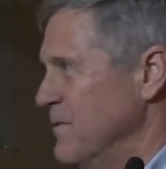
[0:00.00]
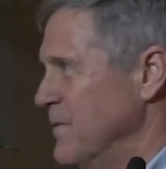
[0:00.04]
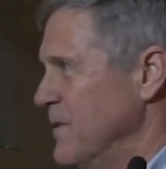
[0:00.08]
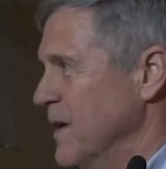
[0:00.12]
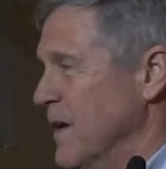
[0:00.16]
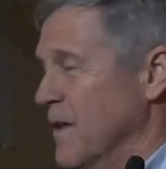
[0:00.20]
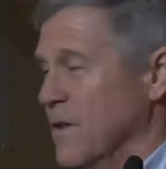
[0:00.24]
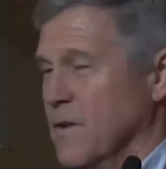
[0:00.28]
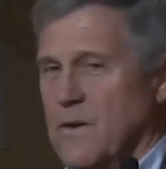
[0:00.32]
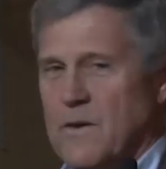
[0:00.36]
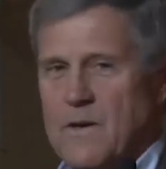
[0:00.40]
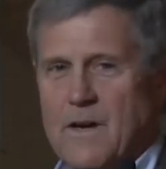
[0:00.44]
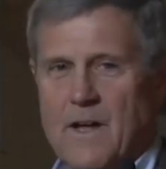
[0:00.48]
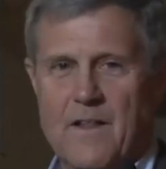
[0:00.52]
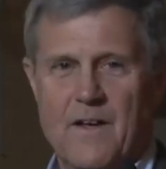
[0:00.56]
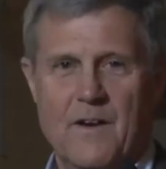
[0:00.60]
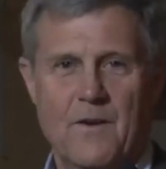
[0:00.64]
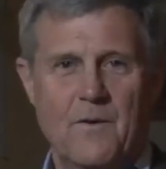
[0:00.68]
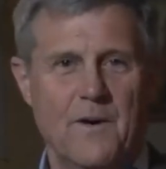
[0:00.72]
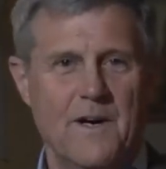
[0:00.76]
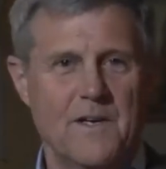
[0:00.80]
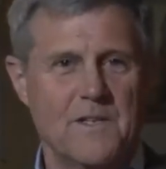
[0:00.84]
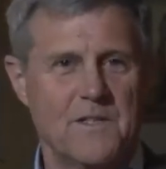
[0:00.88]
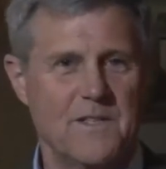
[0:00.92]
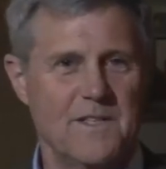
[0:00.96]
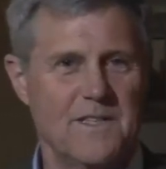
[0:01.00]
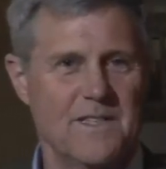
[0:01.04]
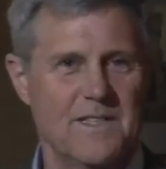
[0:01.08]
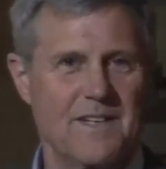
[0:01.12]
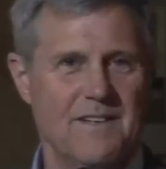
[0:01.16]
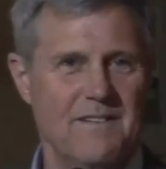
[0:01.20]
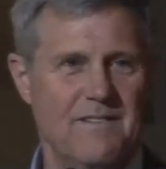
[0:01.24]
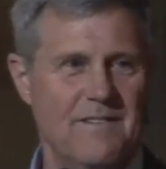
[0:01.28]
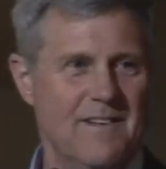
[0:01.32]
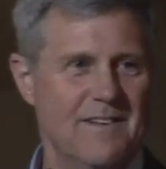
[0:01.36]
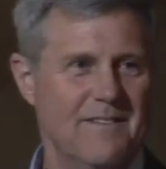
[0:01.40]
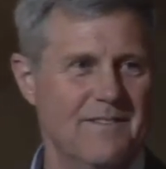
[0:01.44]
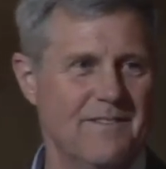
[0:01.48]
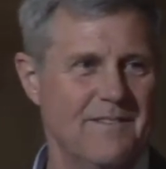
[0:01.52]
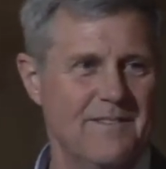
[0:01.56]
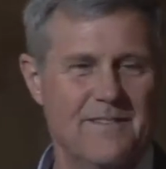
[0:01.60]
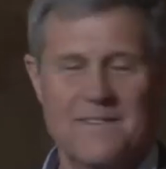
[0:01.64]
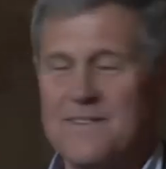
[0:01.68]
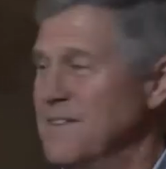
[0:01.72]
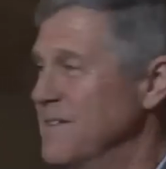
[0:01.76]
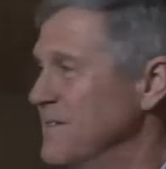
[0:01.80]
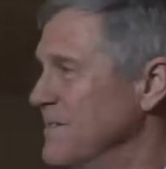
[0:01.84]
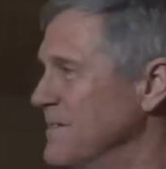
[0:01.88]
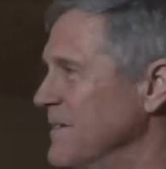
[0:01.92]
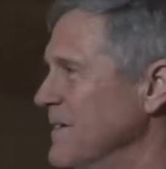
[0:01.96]
Are there other questions? If,
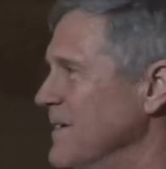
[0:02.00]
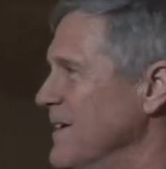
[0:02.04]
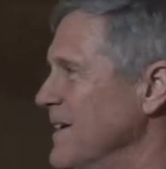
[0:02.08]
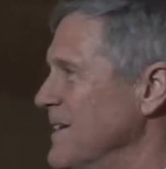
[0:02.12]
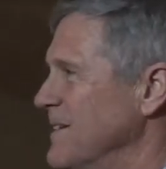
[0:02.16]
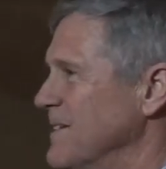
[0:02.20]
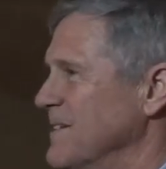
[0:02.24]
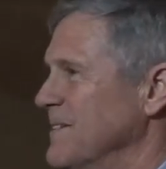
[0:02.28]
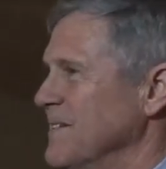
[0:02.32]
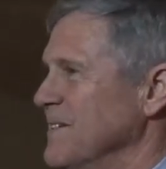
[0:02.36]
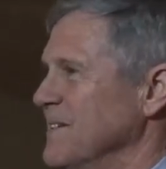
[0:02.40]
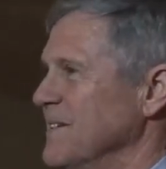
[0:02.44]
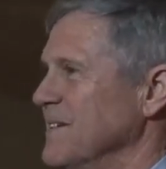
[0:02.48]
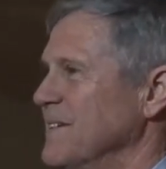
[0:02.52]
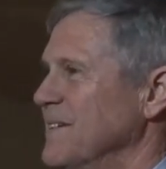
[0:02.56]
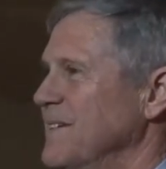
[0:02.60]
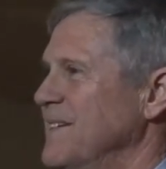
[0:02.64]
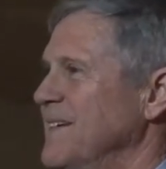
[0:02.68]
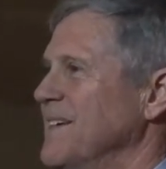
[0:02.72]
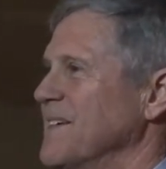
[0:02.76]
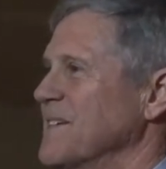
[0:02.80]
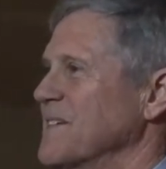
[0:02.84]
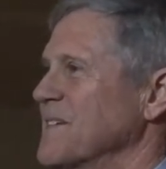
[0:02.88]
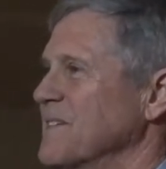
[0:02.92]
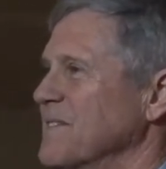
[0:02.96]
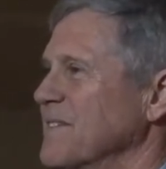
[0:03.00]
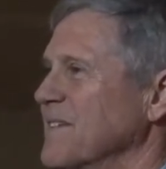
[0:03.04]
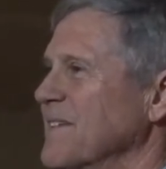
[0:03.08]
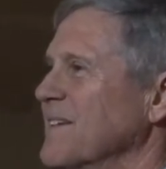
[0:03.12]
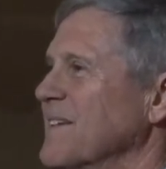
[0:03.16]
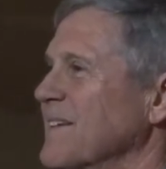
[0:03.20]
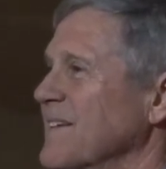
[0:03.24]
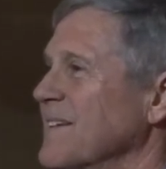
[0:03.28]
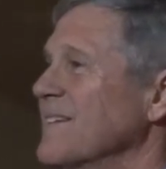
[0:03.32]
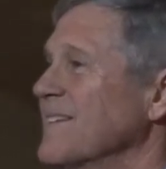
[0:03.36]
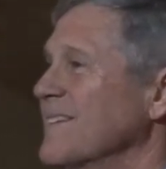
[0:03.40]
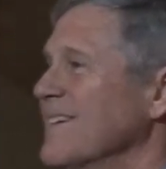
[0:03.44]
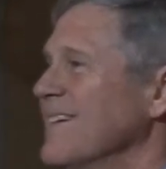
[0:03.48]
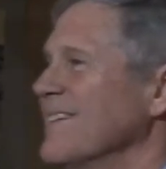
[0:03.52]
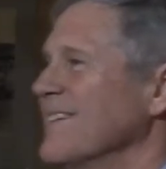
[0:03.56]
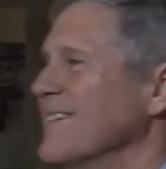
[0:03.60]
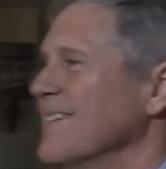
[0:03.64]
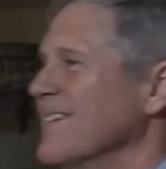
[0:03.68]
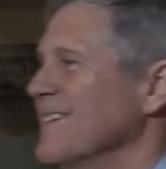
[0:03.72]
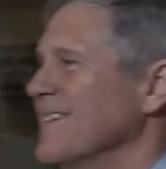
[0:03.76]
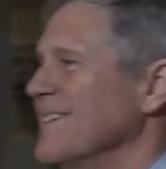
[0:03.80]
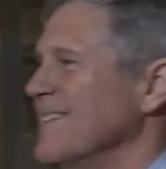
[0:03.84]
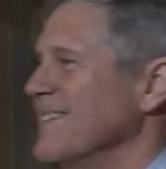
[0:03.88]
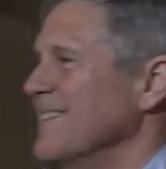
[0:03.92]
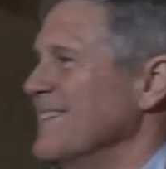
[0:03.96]
if not, uh, yes. Yeah,
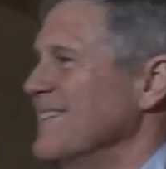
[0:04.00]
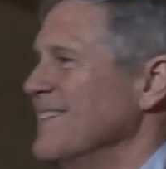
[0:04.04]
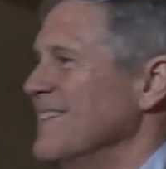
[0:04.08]
hi.